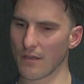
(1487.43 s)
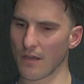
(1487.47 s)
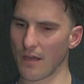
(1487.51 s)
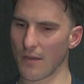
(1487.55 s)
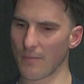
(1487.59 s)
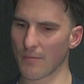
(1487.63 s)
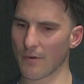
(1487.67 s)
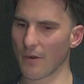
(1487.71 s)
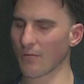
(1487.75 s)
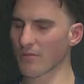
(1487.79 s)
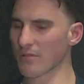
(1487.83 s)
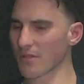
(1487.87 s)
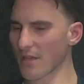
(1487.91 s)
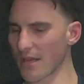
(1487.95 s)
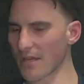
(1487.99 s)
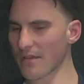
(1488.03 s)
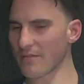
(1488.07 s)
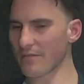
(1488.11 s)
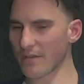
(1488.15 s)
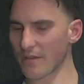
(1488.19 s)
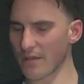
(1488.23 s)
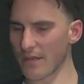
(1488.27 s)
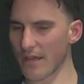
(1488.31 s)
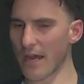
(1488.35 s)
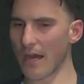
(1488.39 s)
And I would say
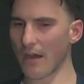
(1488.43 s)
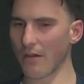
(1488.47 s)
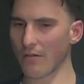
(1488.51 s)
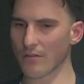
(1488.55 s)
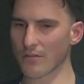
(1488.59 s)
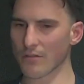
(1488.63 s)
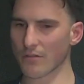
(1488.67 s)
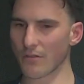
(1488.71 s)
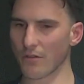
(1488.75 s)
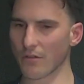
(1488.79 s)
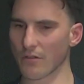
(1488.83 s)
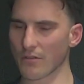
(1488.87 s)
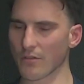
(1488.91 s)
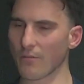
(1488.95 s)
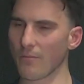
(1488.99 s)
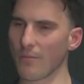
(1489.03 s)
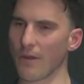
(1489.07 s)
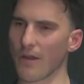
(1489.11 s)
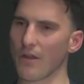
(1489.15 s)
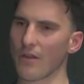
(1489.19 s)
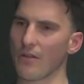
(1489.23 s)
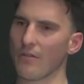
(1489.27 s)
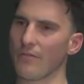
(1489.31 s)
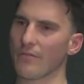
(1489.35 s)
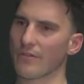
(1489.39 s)
even now, it's not
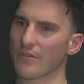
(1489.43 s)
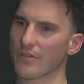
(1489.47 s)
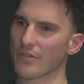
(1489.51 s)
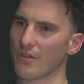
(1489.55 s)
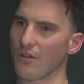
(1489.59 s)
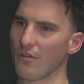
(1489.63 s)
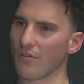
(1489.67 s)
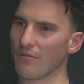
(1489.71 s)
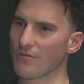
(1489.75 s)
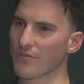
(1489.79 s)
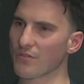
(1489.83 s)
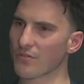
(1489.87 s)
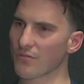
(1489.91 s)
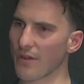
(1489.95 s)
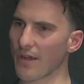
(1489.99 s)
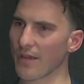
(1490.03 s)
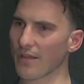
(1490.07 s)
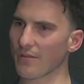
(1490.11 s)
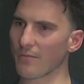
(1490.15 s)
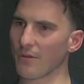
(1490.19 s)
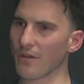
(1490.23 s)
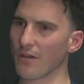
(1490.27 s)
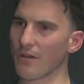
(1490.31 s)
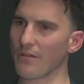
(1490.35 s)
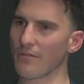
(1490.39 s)
my area of
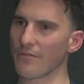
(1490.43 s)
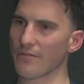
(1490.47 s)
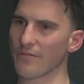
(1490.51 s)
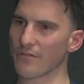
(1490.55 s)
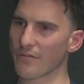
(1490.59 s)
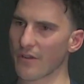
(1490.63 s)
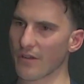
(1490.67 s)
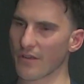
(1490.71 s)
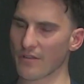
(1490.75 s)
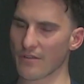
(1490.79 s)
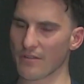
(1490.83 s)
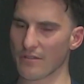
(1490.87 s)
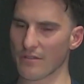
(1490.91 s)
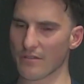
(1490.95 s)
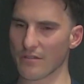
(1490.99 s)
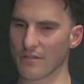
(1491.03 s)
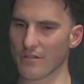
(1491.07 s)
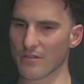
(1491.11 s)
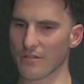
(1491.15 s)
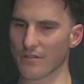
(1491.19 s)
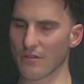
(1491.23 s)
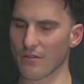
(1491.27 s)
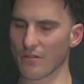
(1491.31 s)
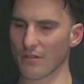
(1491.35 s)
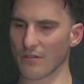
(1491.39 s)
strength. My area of strength
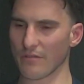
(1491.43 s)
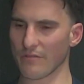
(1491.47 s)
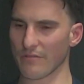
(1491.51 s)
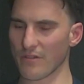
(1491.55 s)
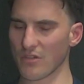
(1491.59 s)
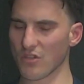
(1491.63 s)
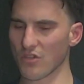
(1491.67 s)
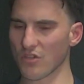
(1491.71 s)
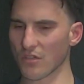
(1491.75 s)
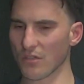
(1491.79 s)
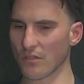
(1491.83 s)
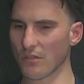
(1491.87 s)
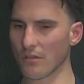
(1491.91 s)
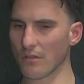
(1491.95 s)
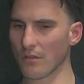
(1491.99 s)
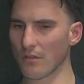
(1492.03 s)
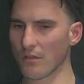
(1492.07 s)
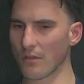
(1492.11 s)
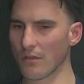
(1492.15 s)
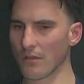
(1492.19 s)
is certainly vision.